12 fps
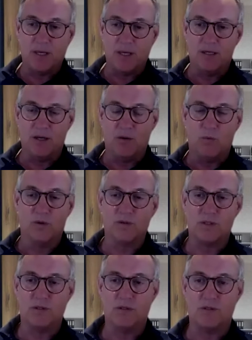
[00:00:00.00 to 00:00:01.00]
and I want
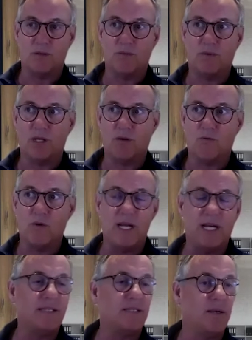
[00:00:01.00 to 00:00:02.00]
to do something
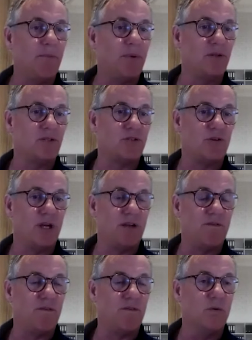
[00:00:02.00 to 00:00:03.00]
really simple and
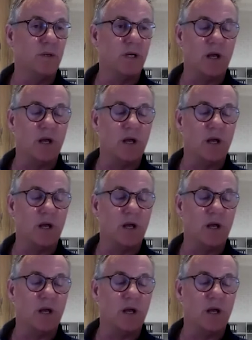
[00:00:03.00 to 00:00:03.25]
straightforward,